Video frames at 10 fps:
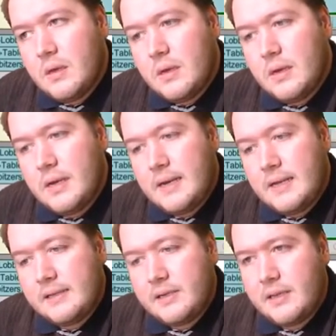
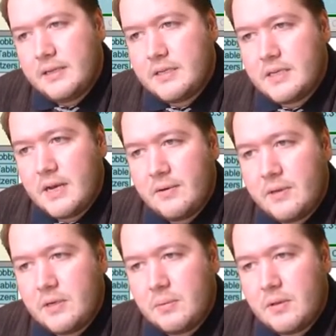Uh, so let's just start
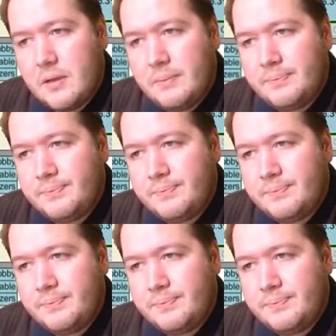with the top club.